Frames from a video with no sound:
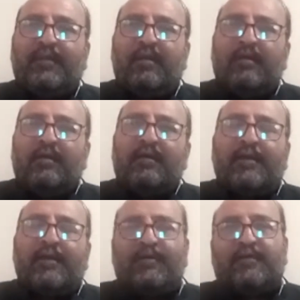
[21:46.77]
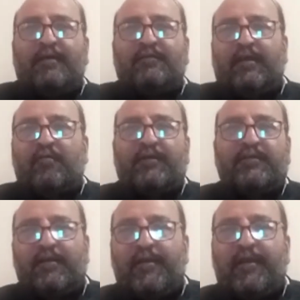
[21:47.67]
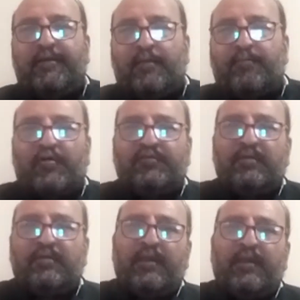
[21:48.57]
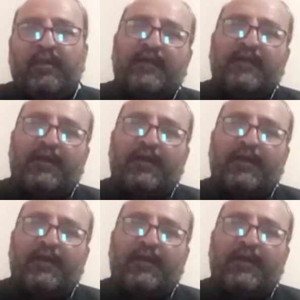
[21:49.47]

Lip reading: So competent staff be appointed,